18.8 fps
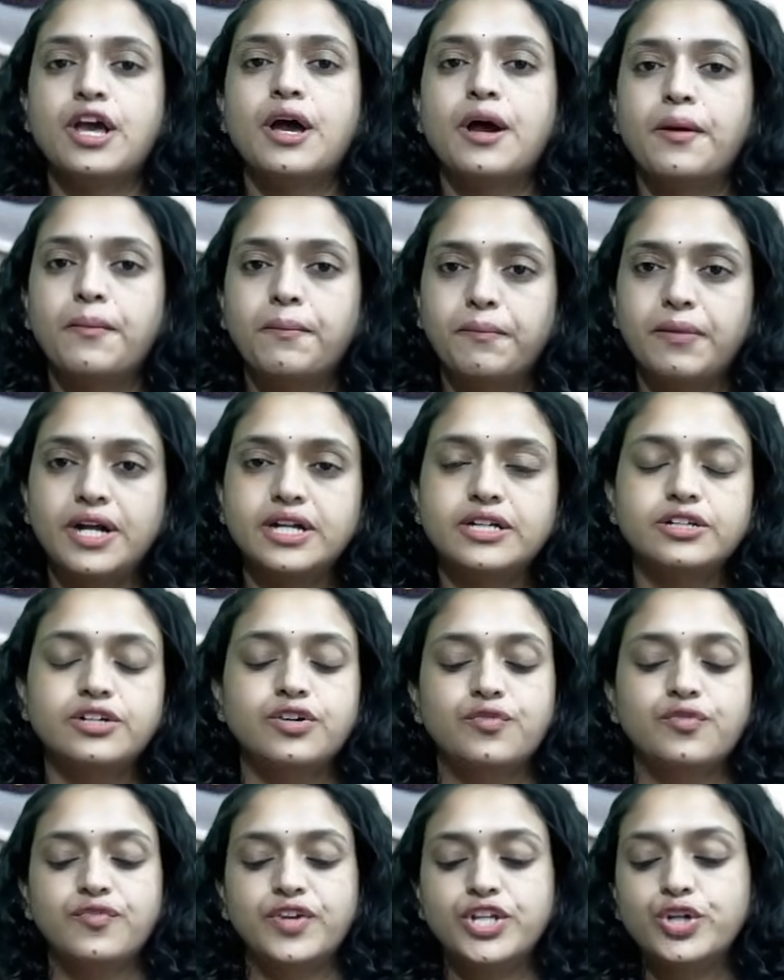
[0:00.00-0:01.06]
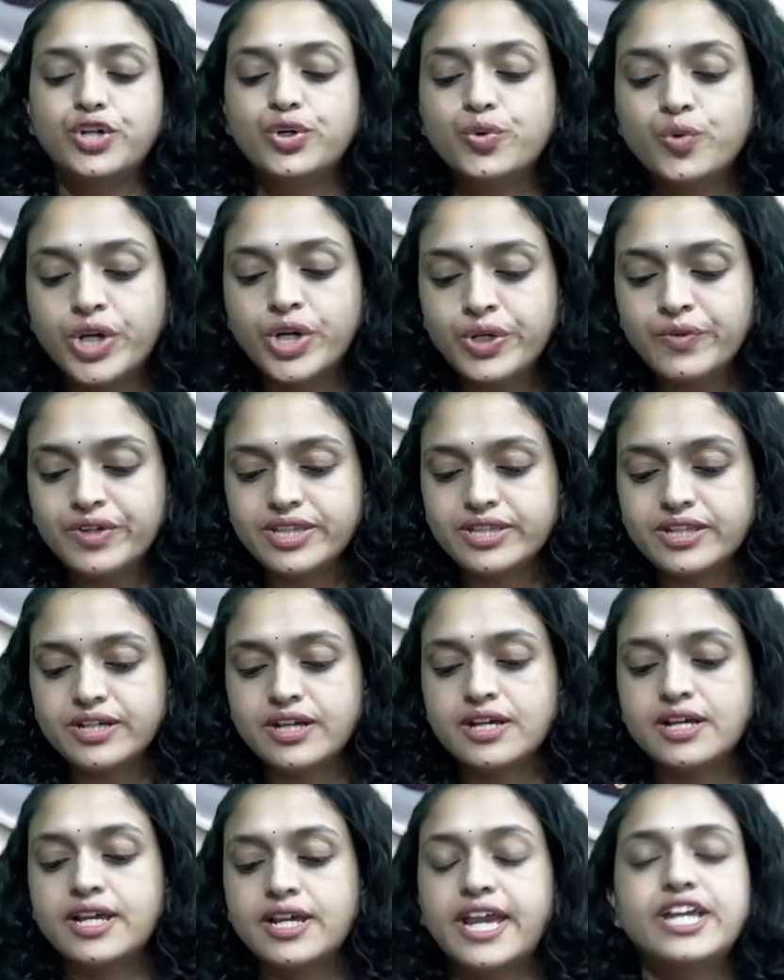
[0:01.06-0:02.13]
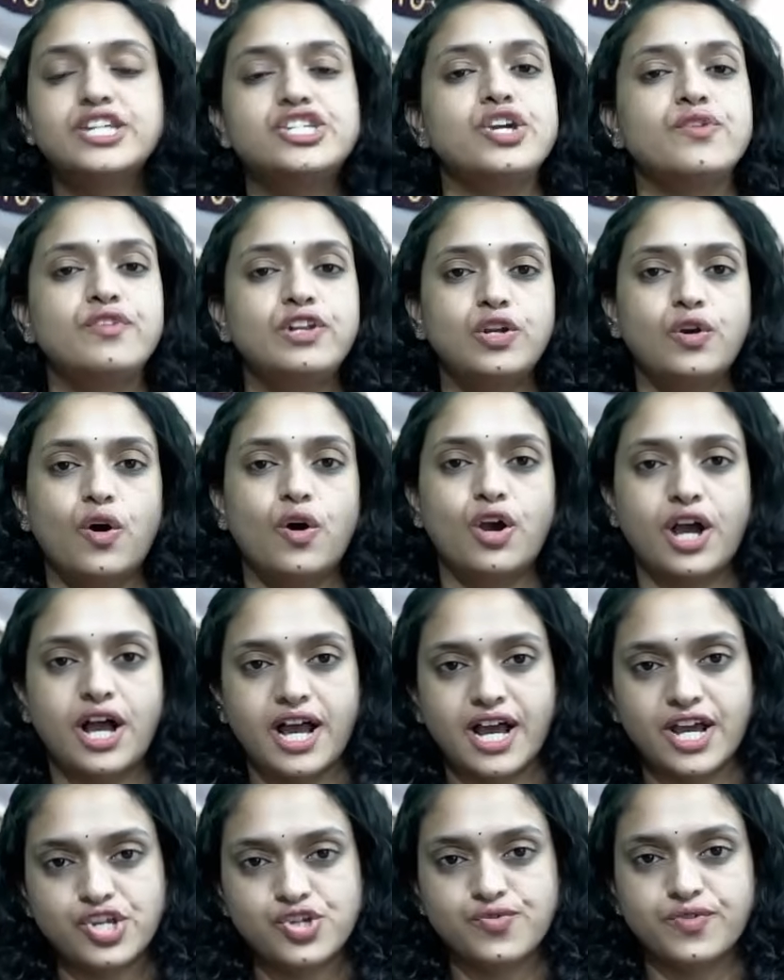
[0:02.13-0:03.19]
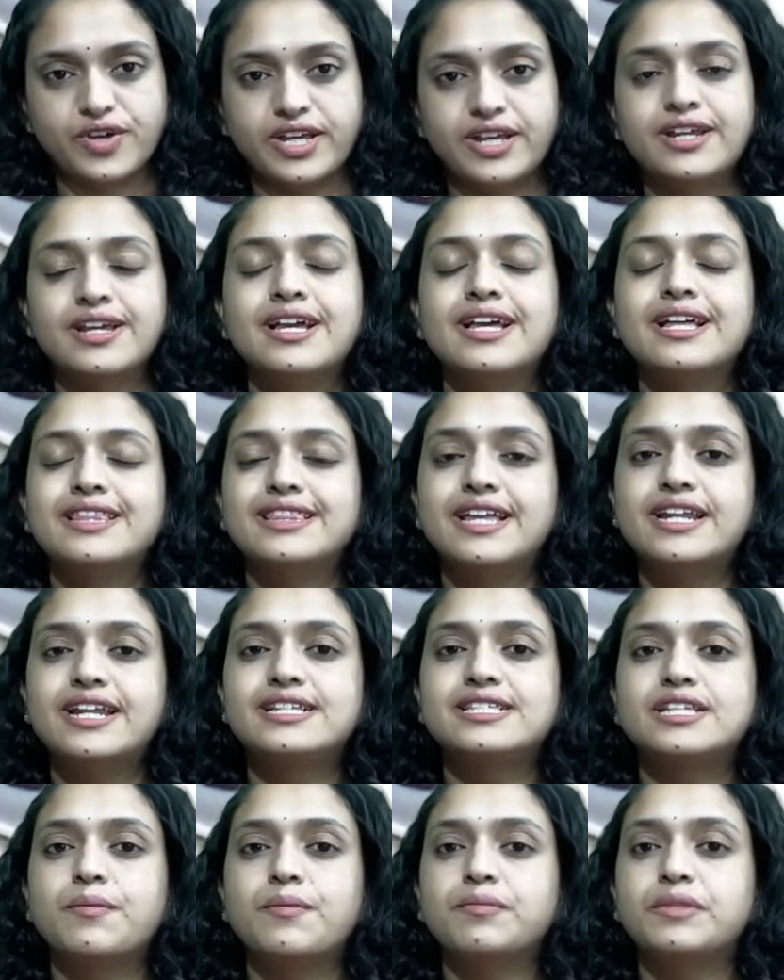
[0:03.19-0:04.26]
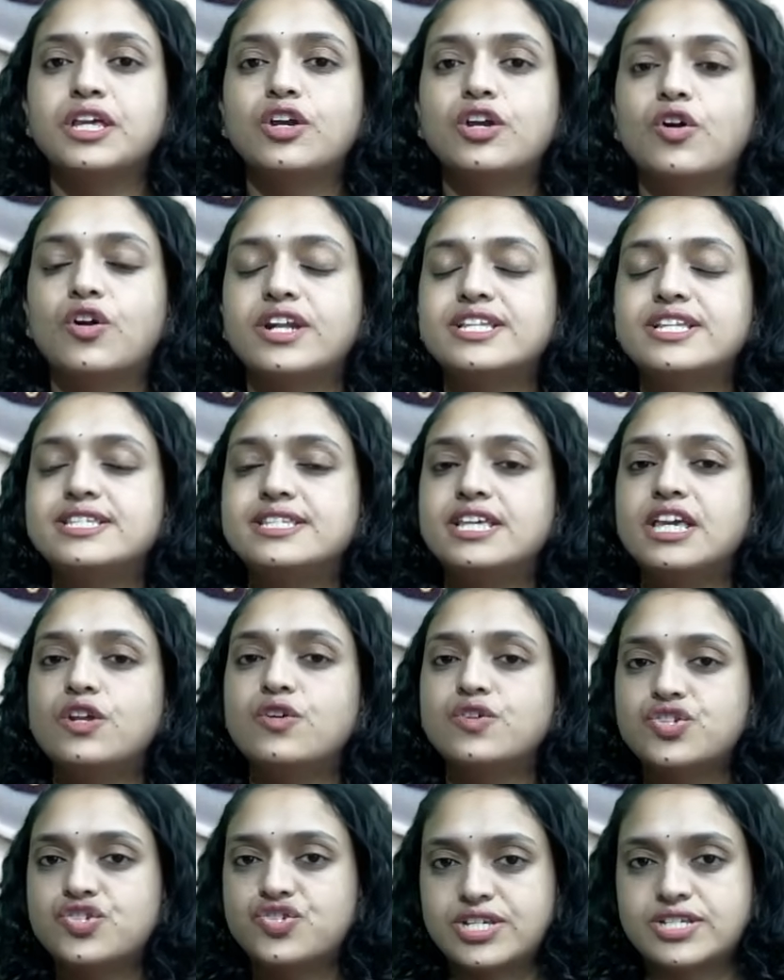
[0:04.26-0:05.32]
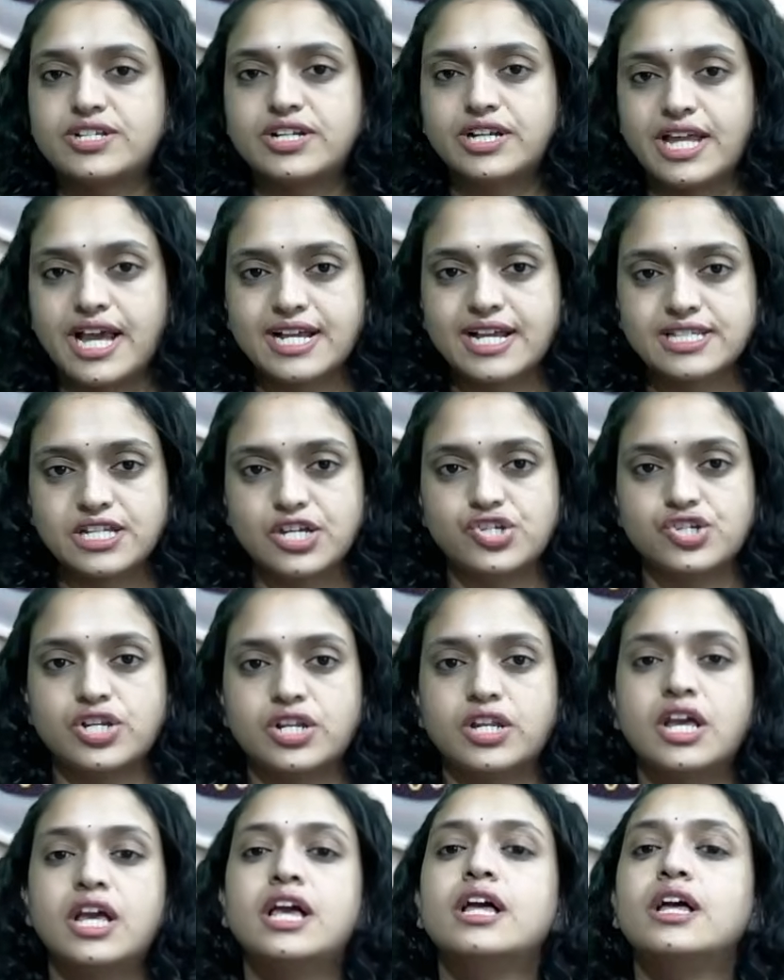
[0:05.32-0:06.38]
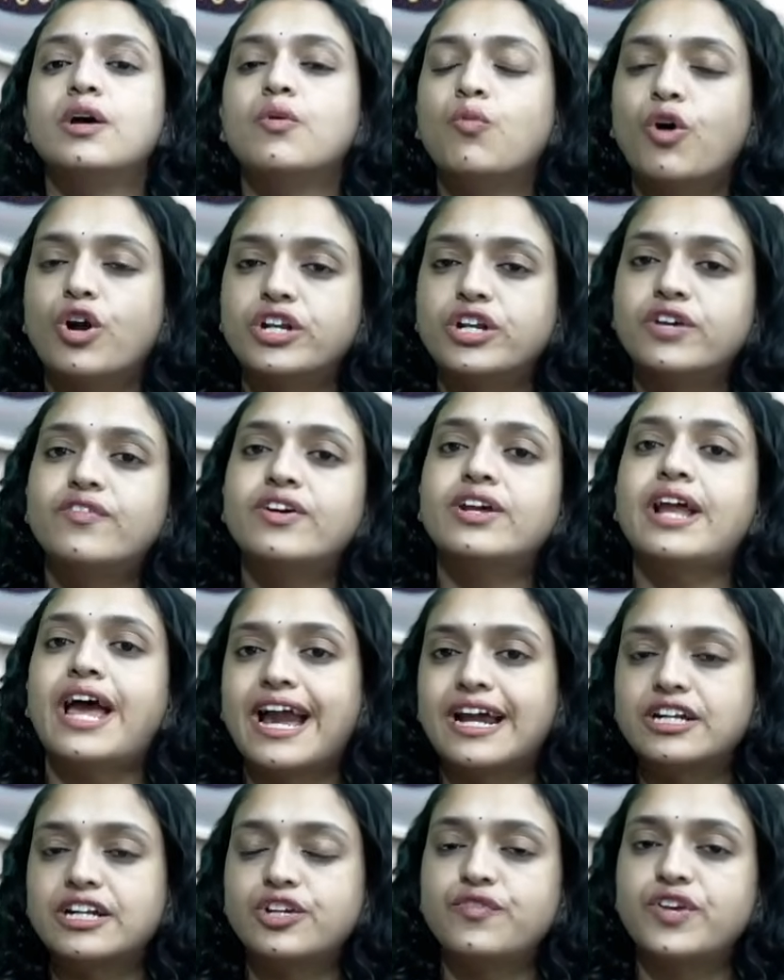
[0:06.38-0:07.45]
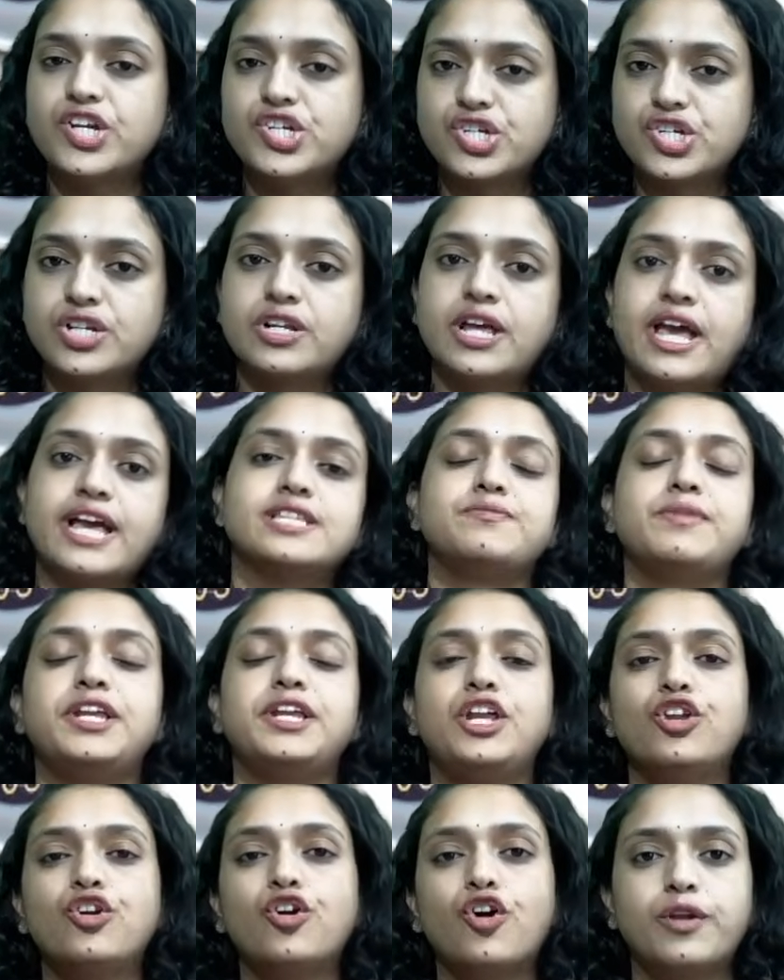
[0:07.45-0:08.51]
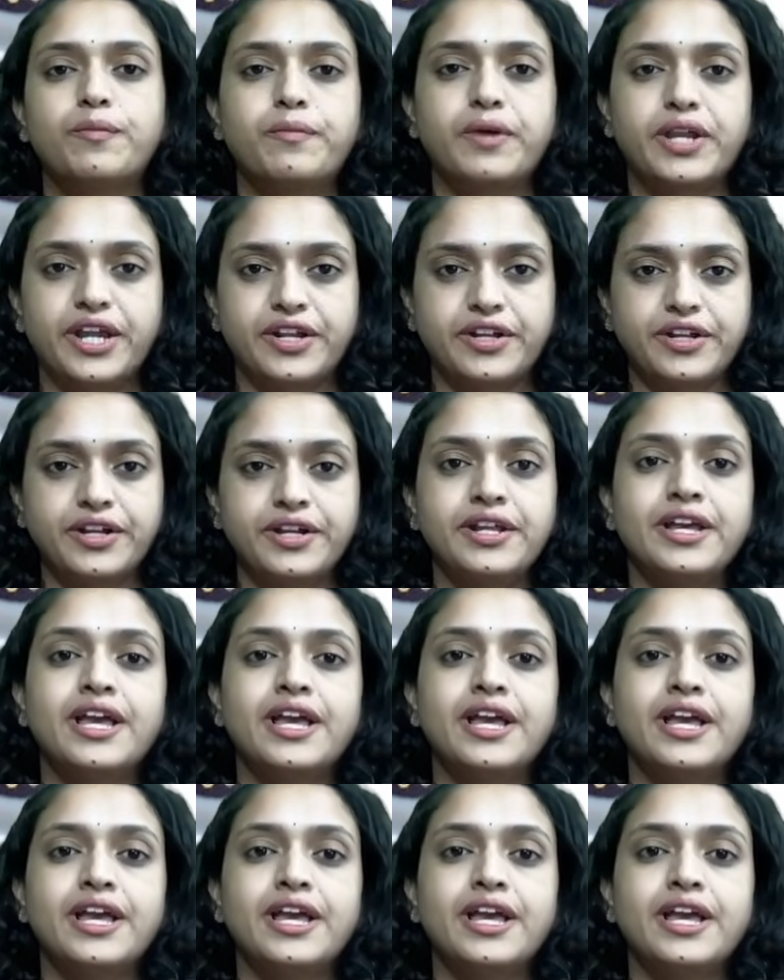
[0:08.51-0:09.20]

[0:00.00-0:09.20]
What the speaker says: But when you do it with the AJ Wilcock arch wire, there is something called a zero stress relaxation. Whatever activation has been incorporated